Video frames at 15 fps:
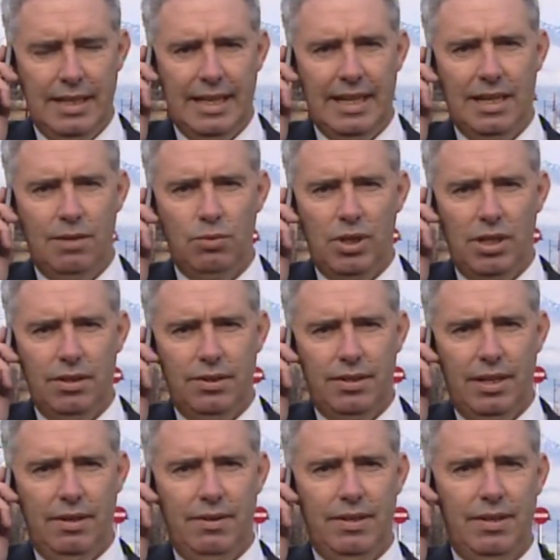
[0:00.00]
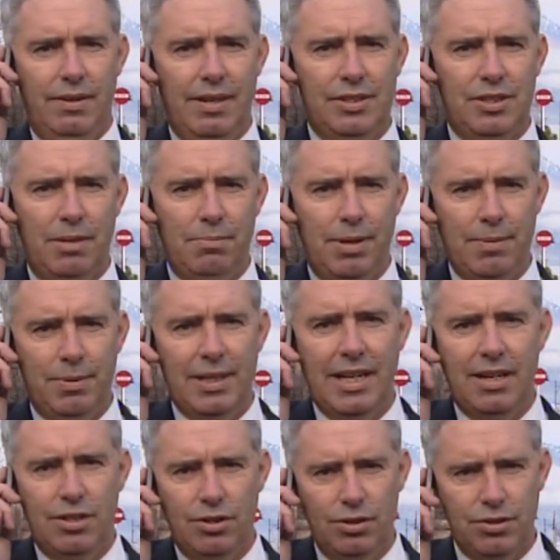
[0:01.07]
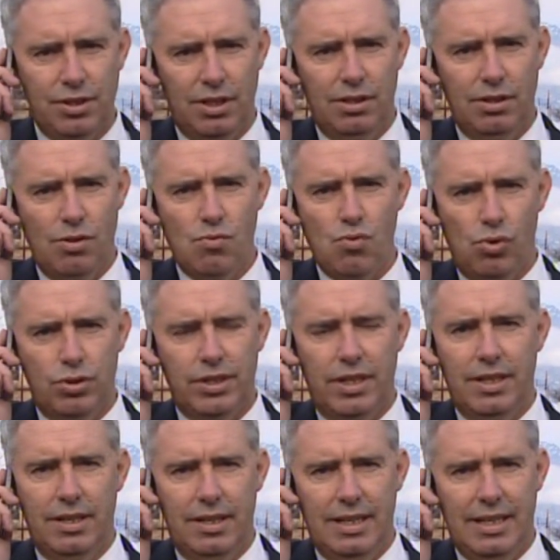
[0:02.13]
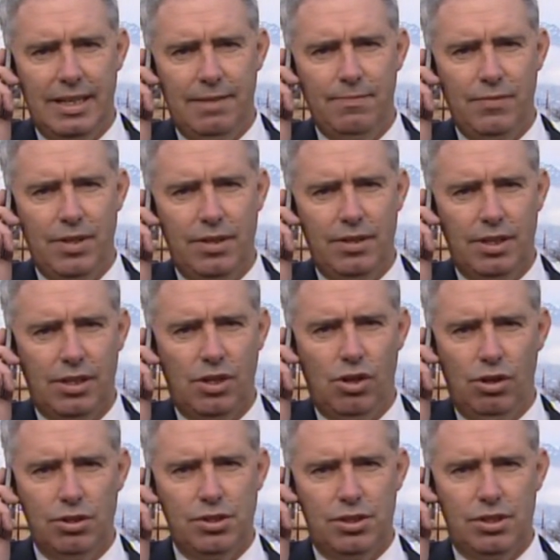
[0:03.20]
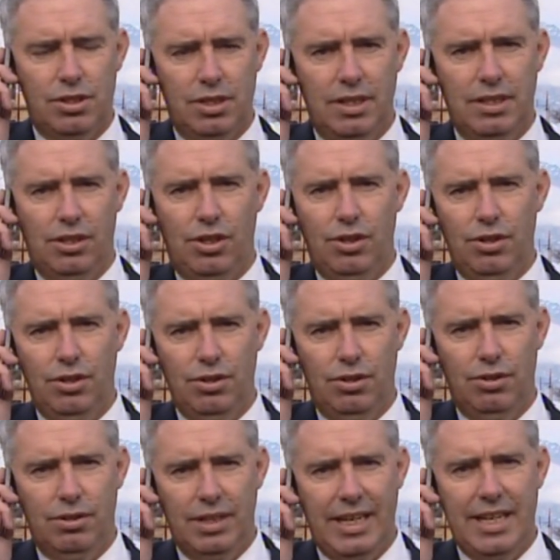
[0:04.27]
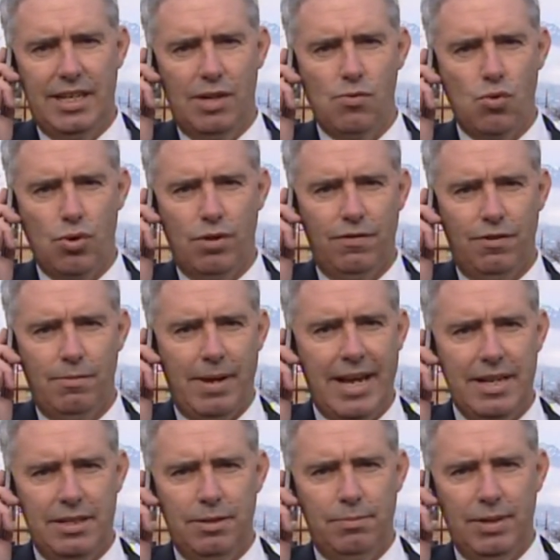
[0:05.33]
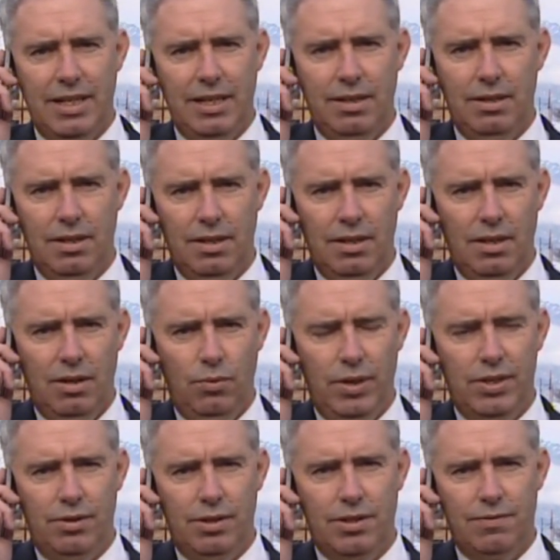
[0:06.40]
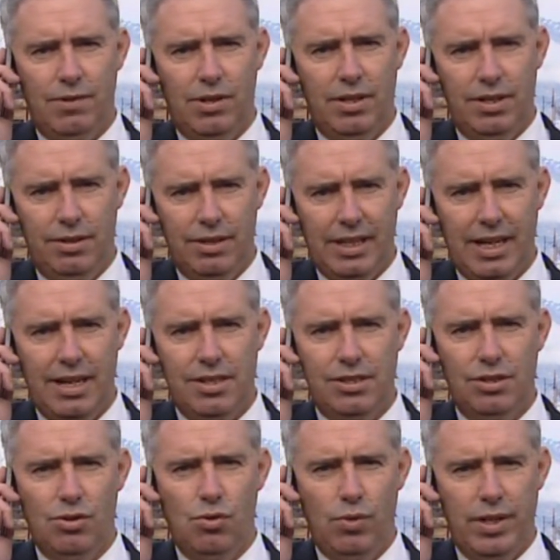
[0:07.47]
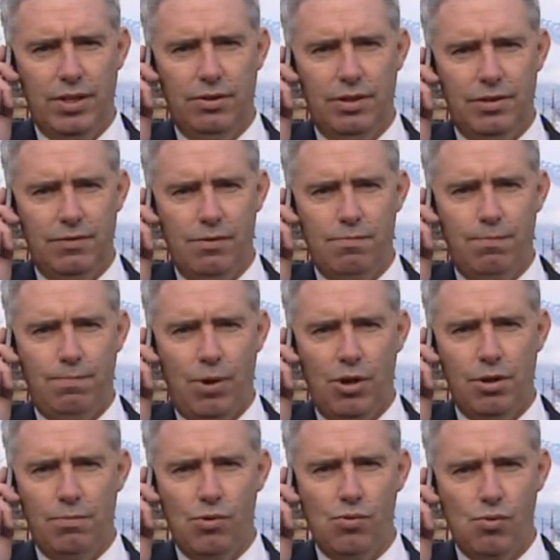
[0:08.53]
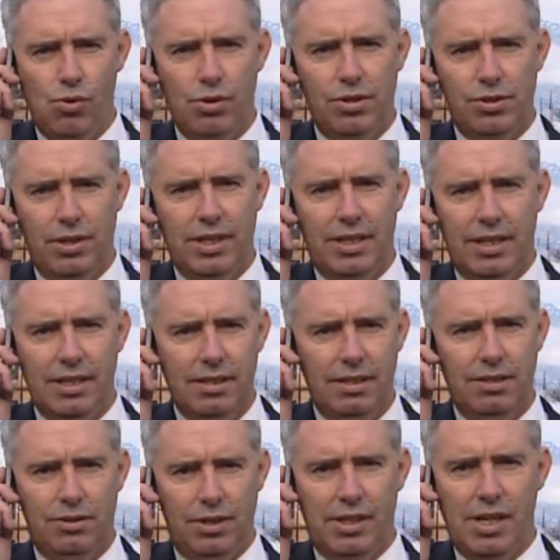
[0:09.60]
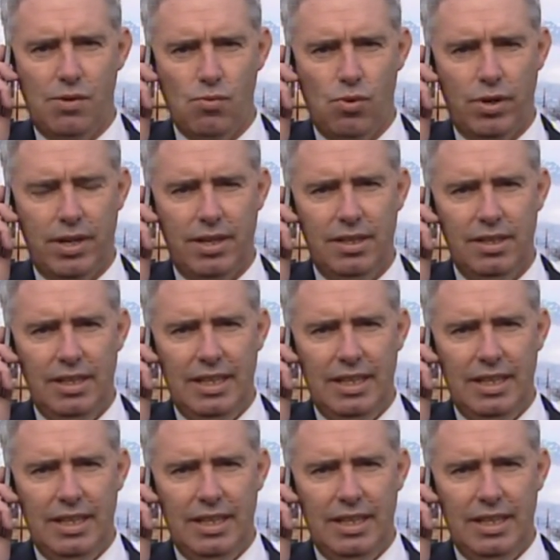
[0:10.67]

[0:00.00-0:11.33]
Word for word: Uh, well, there, there are some people that are using the water. Um, the costs incurred on getting water from A to B, whether it's via irrigation or whether it's for potable water drinking, drinking water,